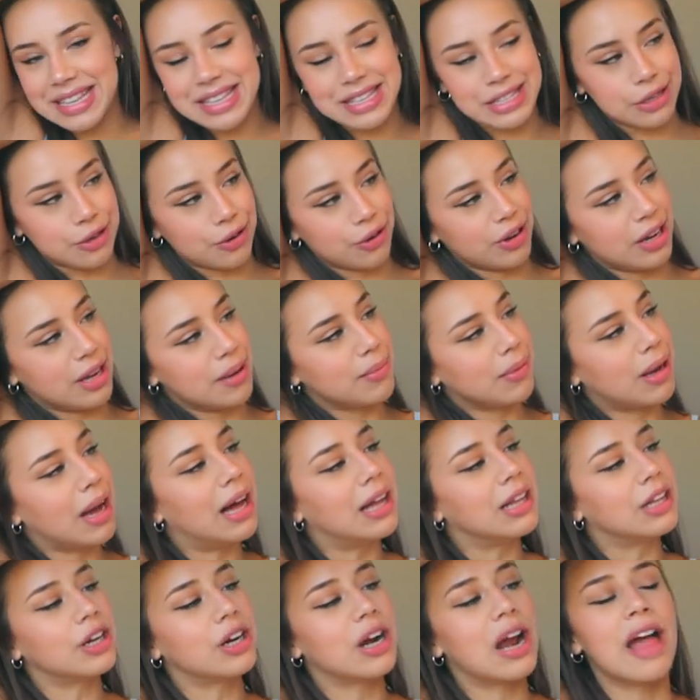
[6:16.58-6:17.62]
this cream
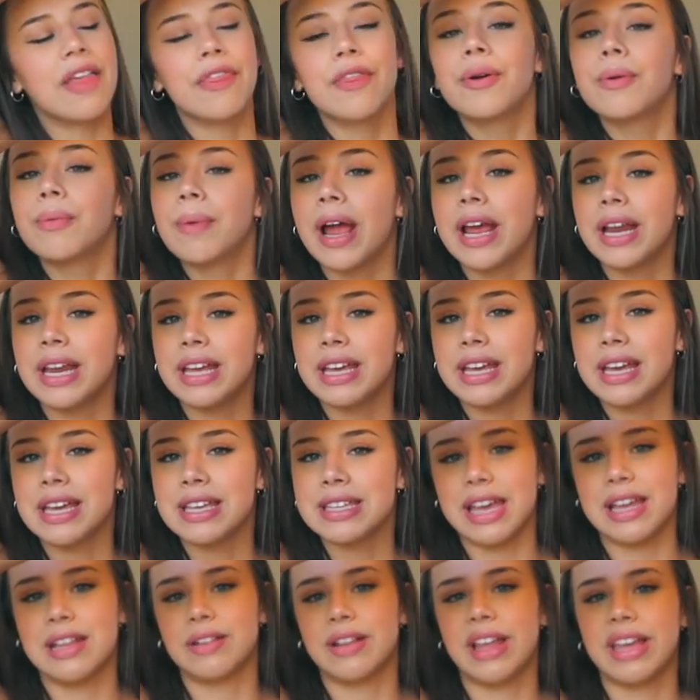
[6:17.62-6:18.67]
color and the writing
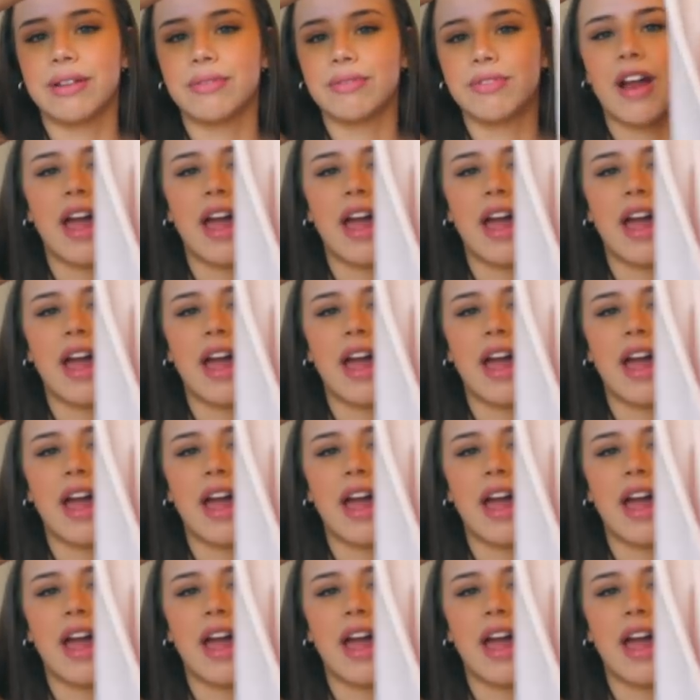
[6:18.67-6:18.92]
is in like